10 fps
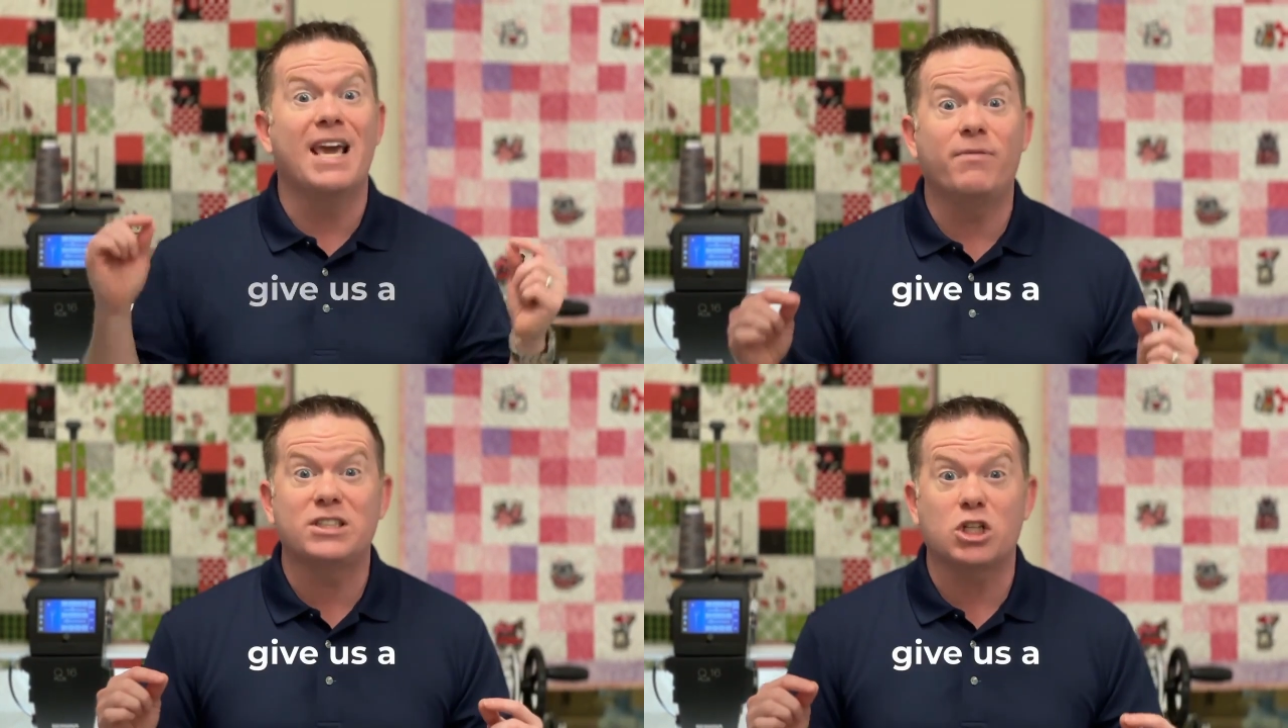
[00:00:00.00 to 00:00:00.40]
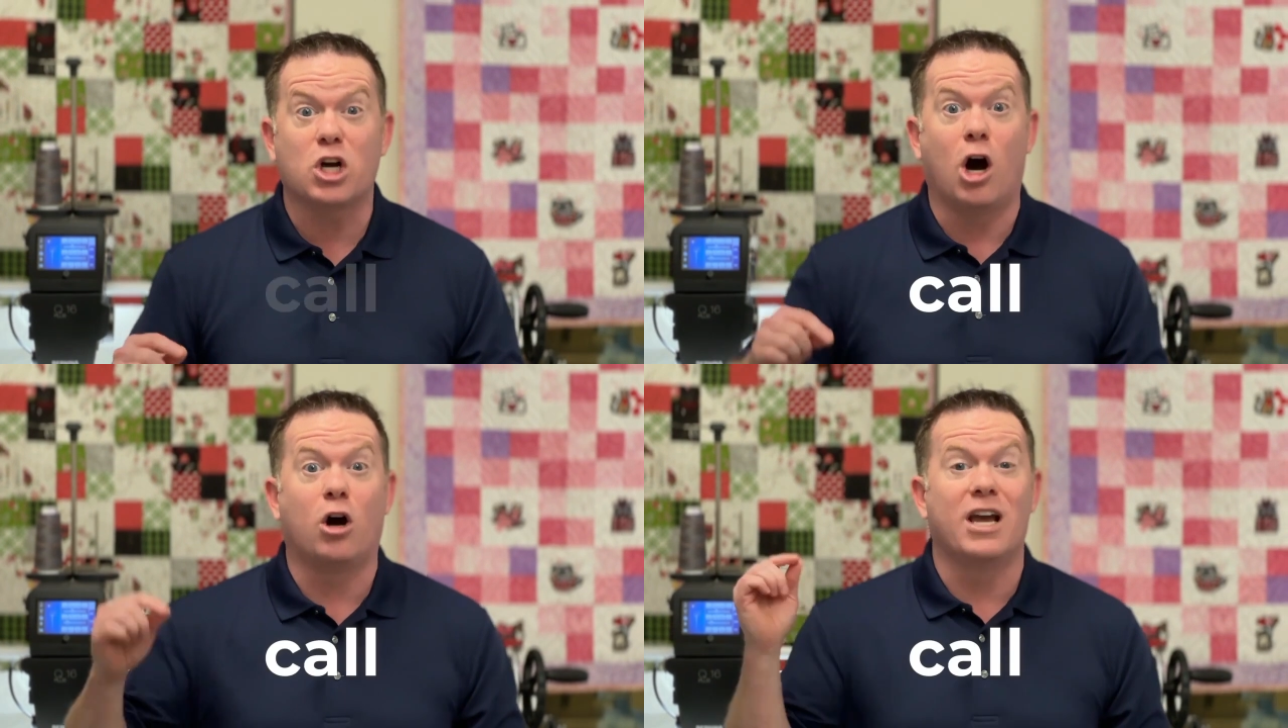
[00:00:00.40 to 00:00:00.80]
give us a
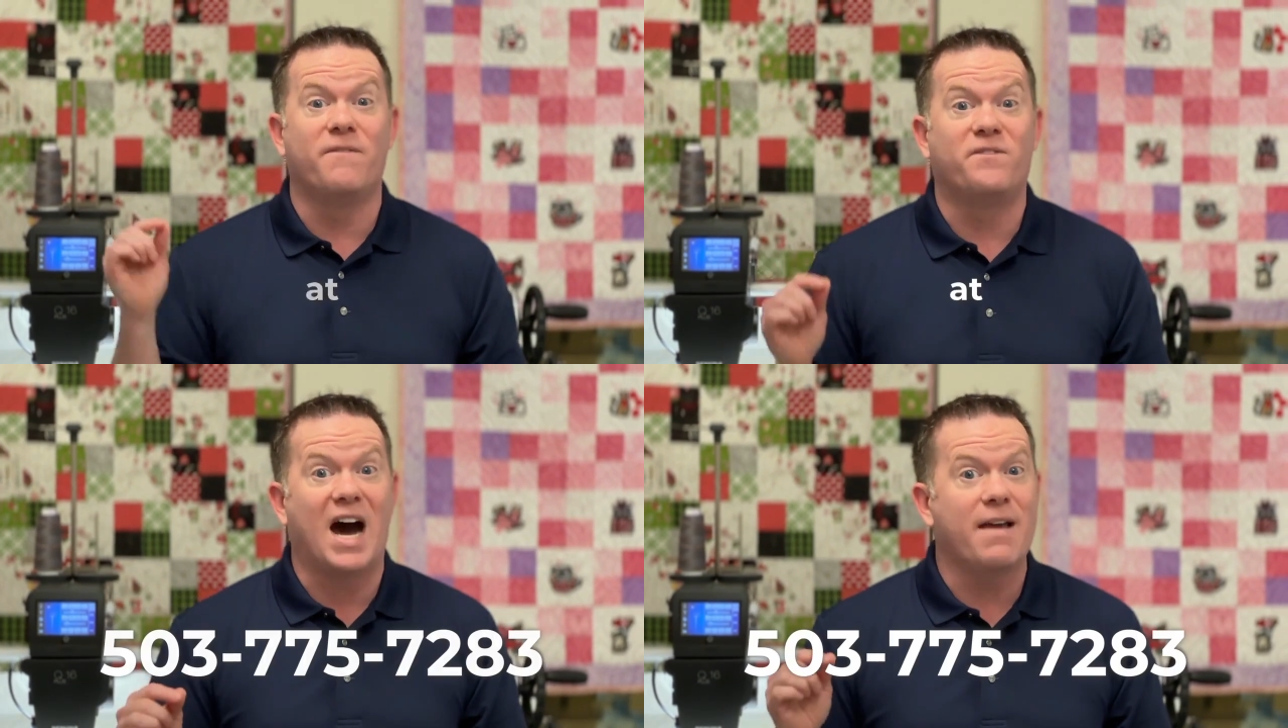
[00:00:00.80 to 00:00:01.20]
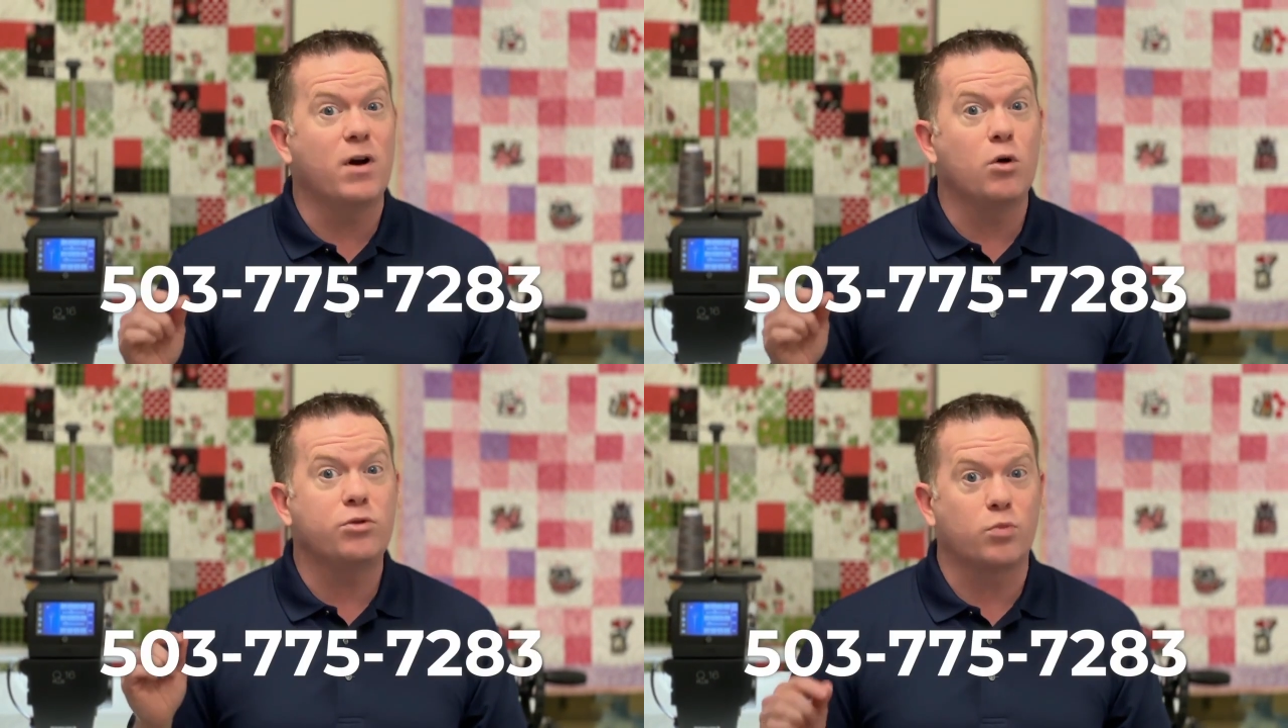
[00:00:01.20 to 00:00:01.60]
call at
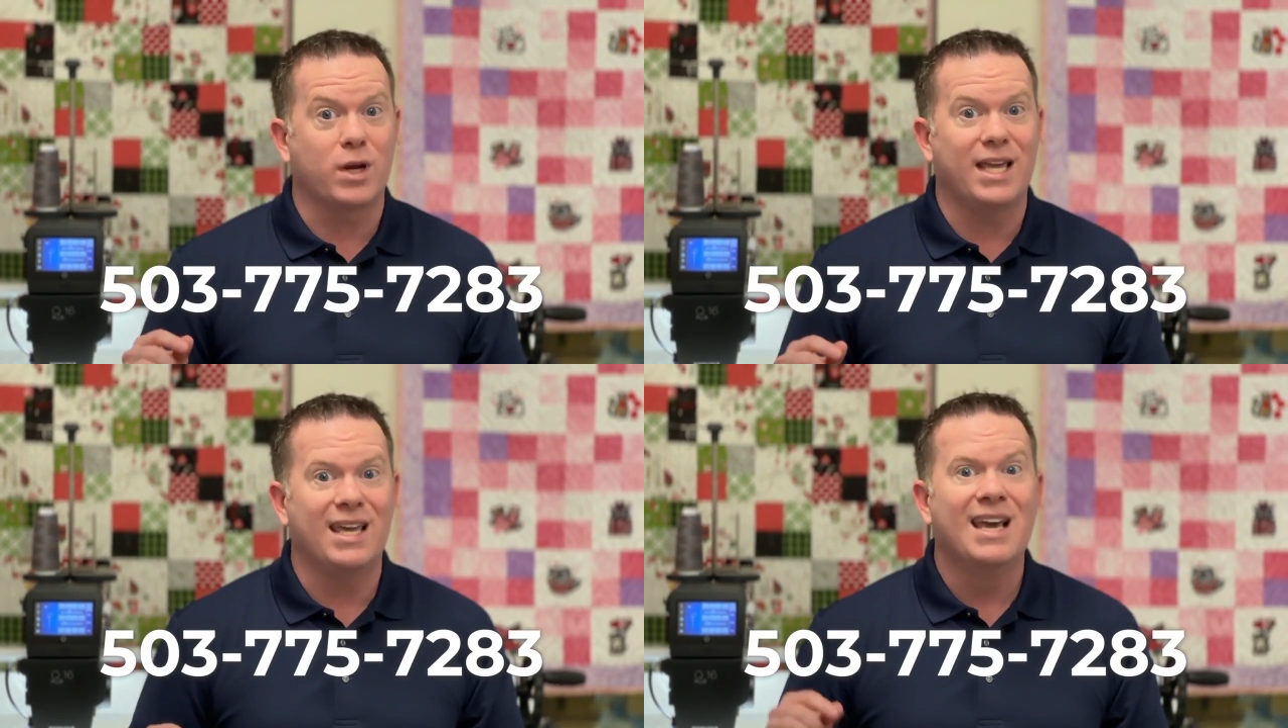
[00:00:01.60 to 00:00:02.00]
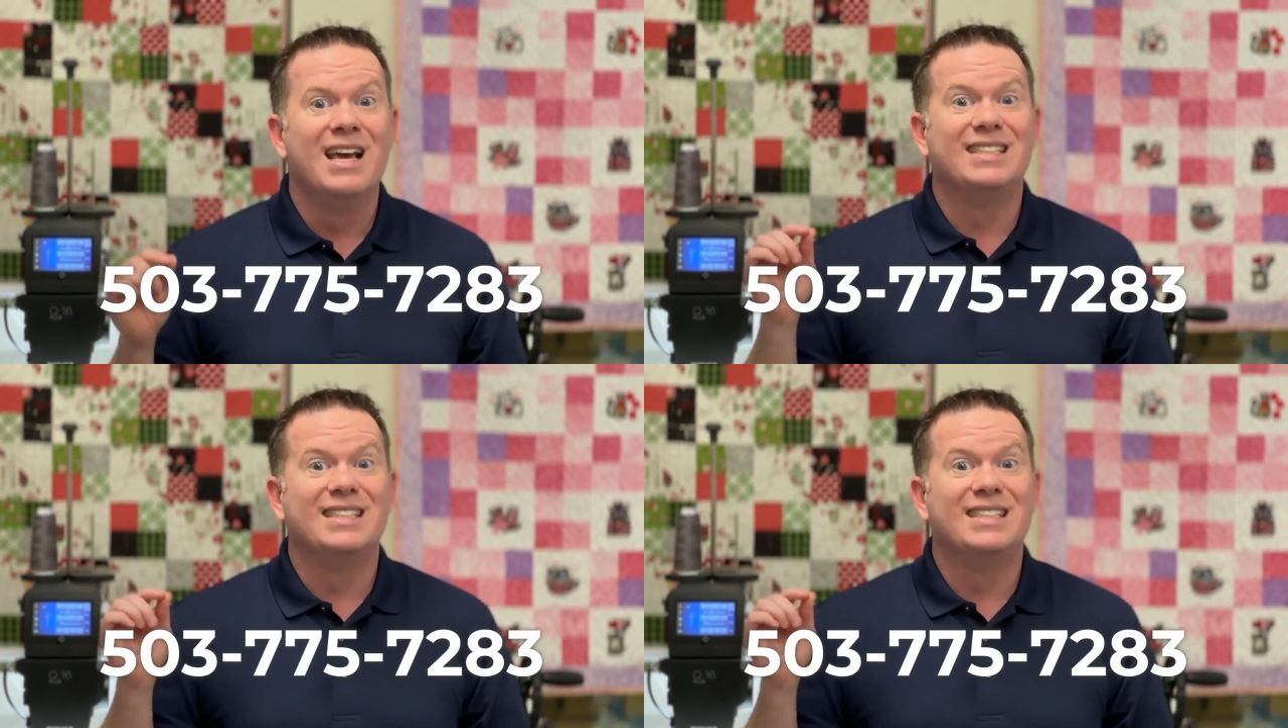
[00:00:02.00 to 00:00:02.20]
503